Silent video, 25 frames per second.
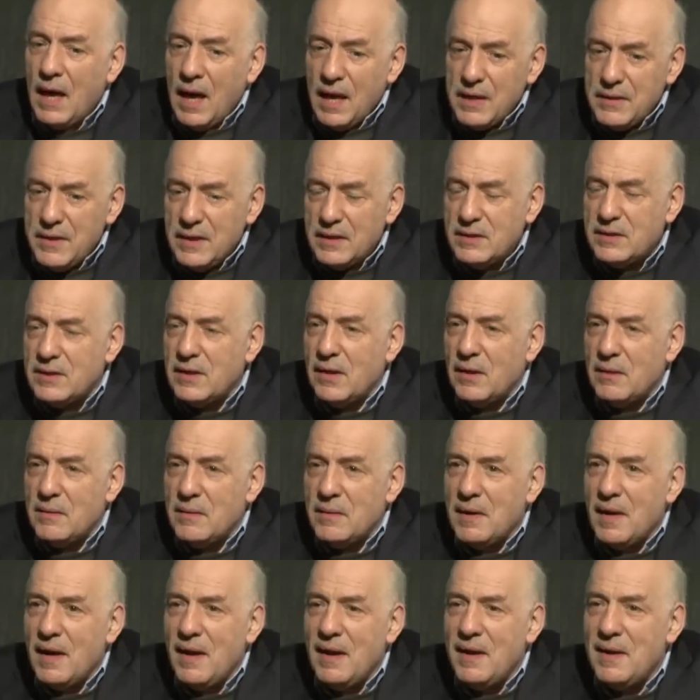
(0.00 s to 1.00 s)
I think
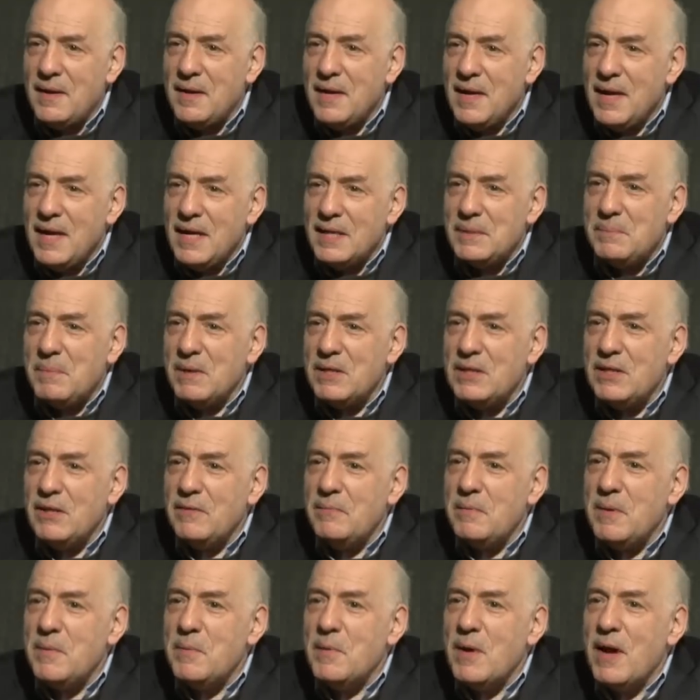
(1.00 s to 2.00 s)
so, especially
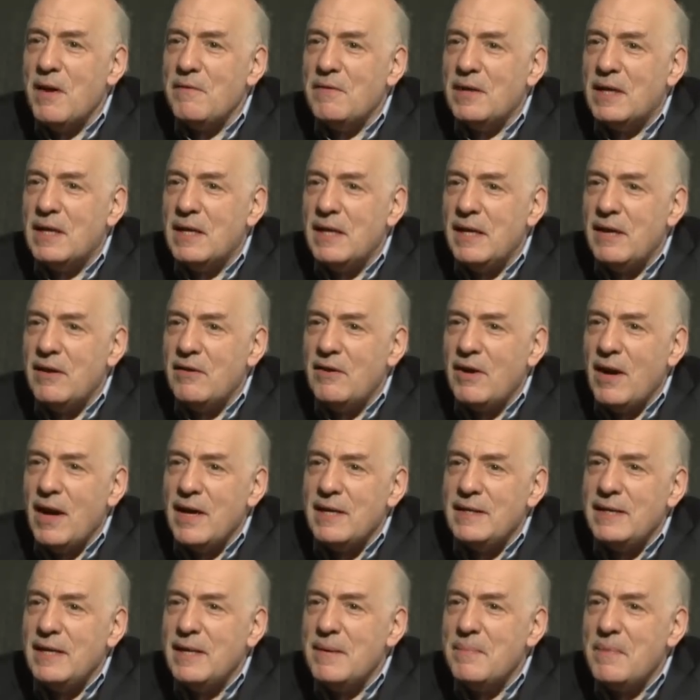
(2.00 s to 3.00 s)
if people have a clearer
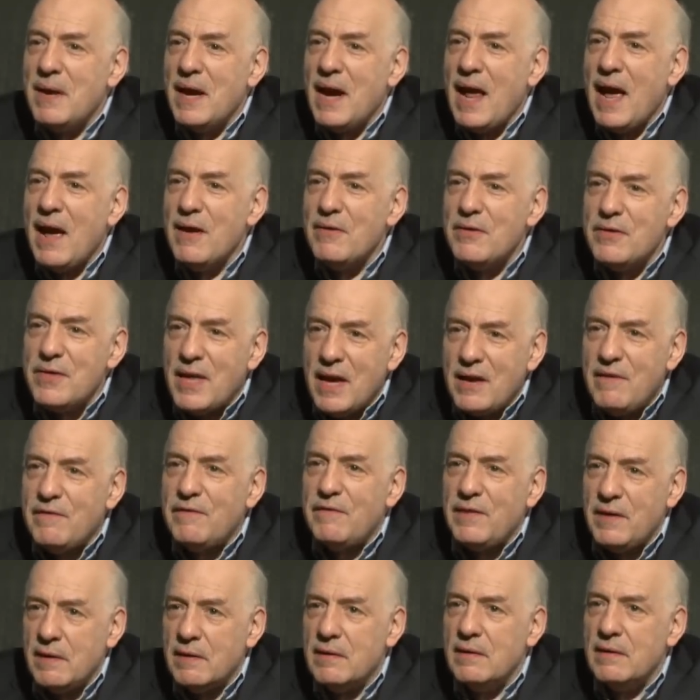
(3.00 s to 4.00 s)
idea about how they
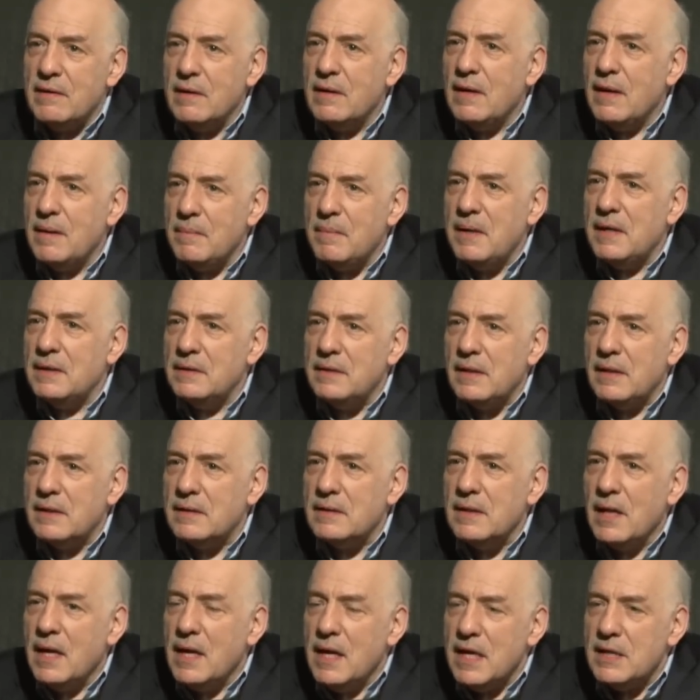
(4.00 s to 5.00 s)
feel about things,
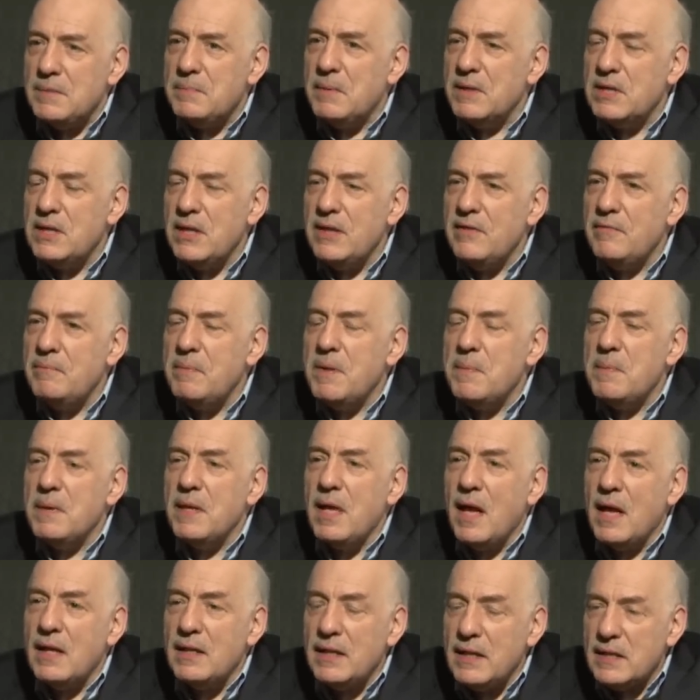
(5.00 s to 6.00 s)
especially if people
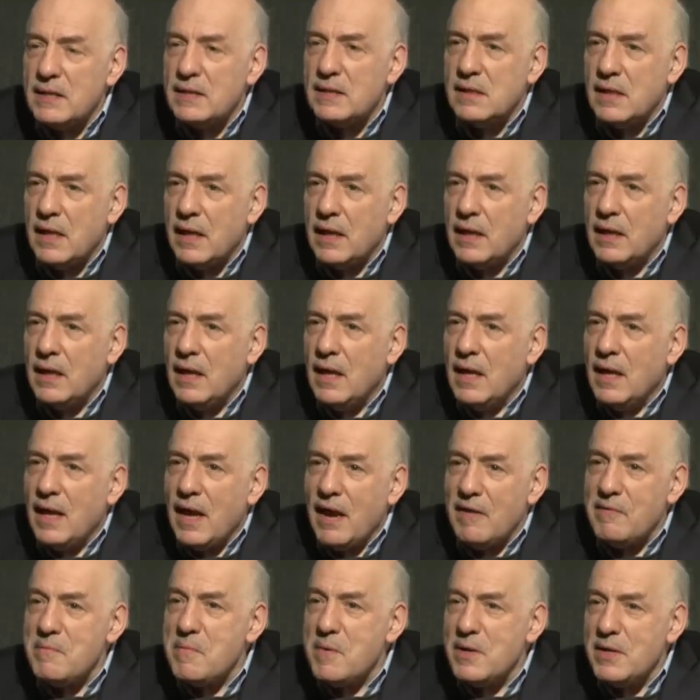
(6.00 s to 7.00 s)
are listening.
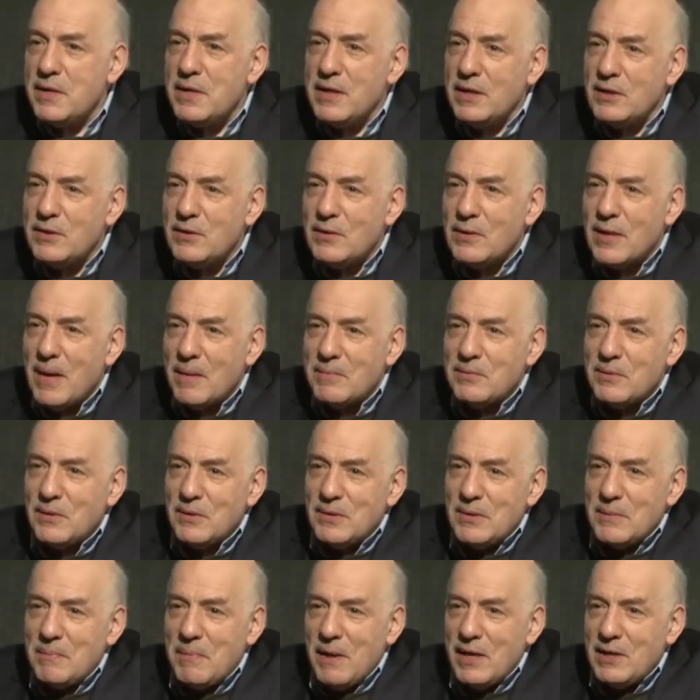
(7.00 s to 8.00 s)
Everybody thinks you come to a
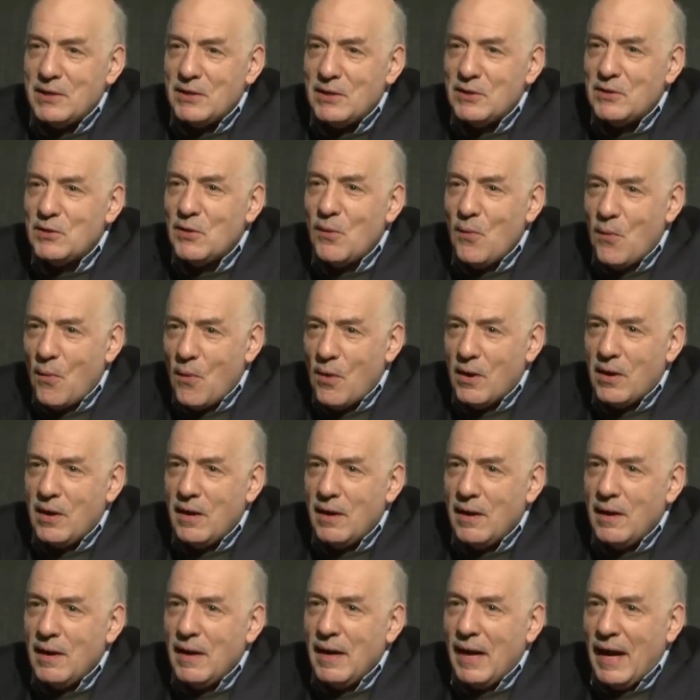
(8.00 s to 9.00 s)
debate to talk.
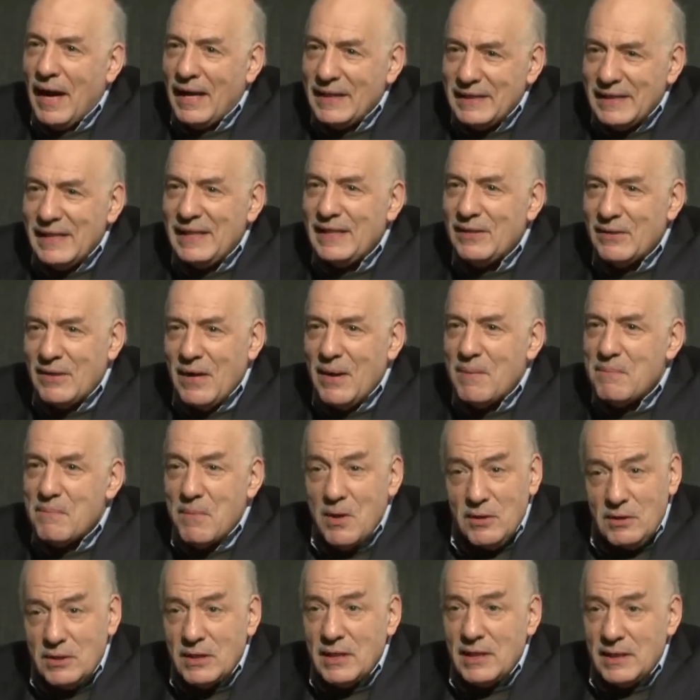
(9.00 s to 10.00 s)
Actually, you come
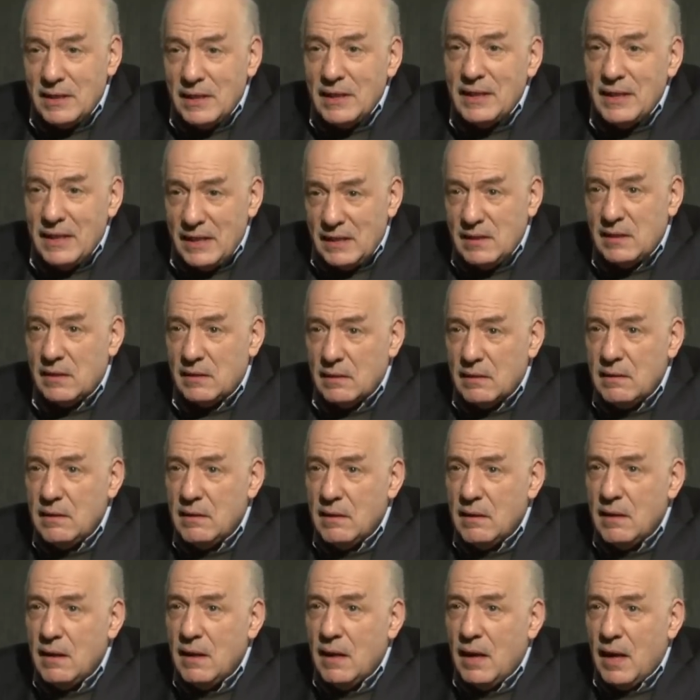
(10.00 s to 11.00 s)
mostly to listen.
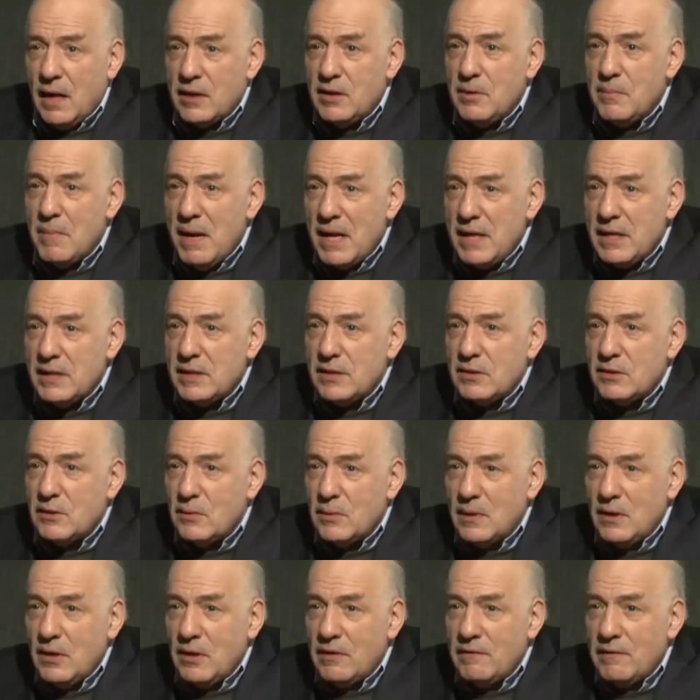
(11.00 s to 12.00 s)
And you may listen
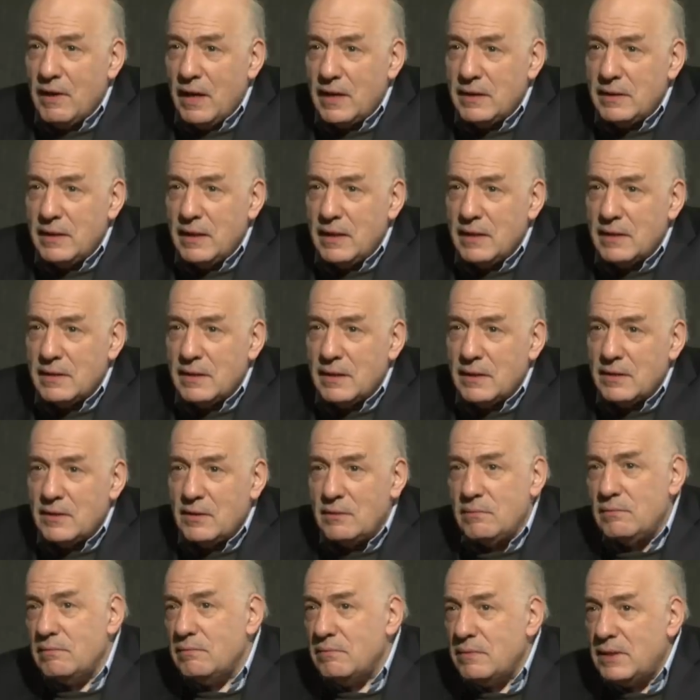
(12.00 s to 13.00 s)
to a lot of ideas that
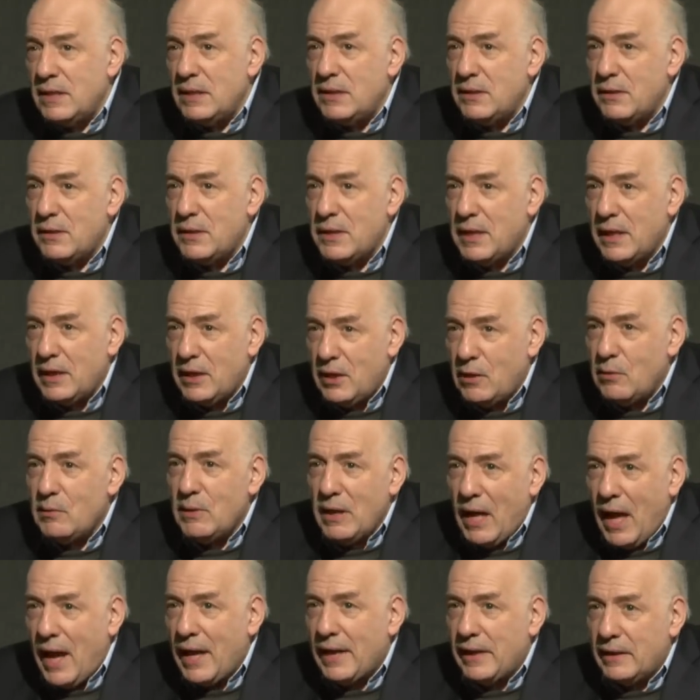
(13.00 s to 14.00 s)
you didn't think you
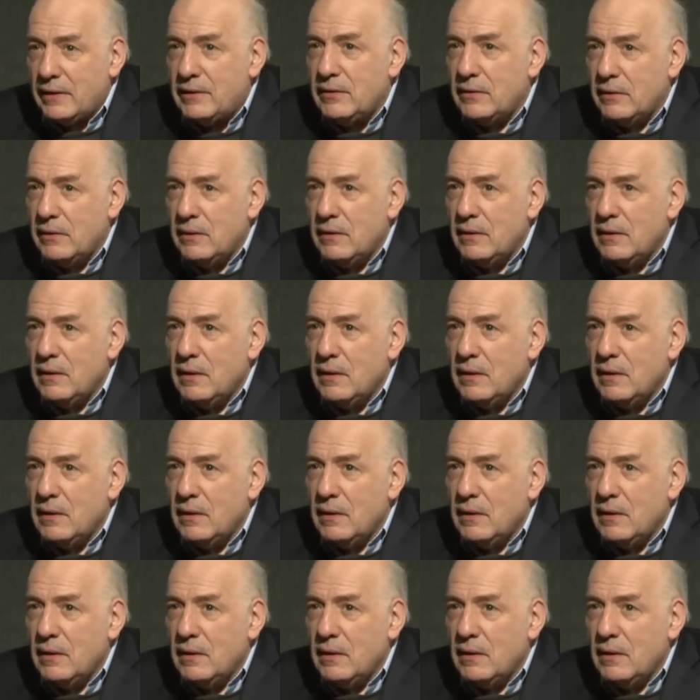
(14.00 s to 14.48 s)
liked